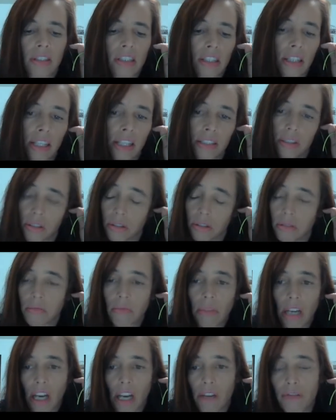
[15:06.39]
Let's
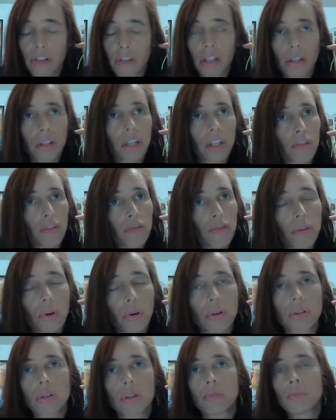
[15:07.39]
have a look at
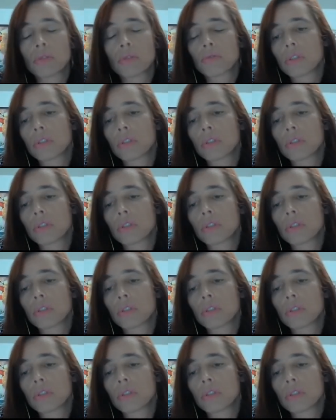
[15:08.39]
forums,